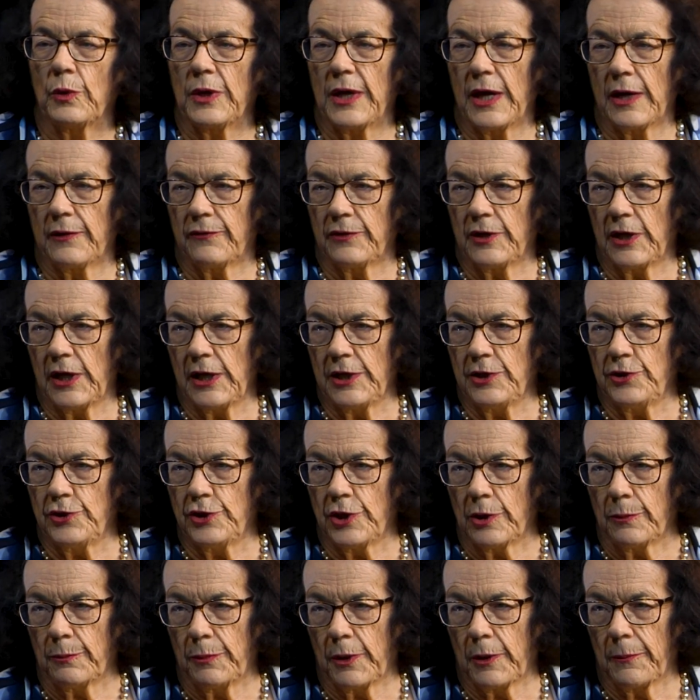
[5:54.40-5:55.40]
We have an
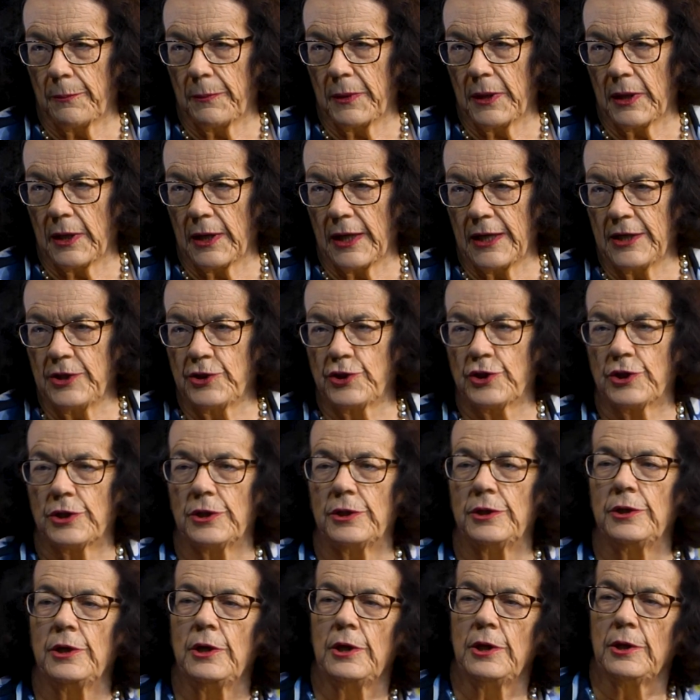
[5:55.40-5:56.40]
ageing
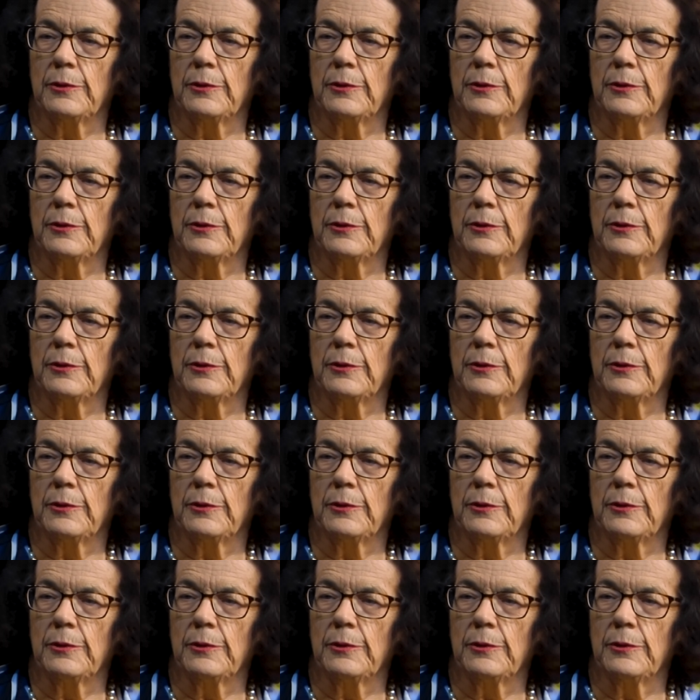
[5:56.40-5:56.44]
population.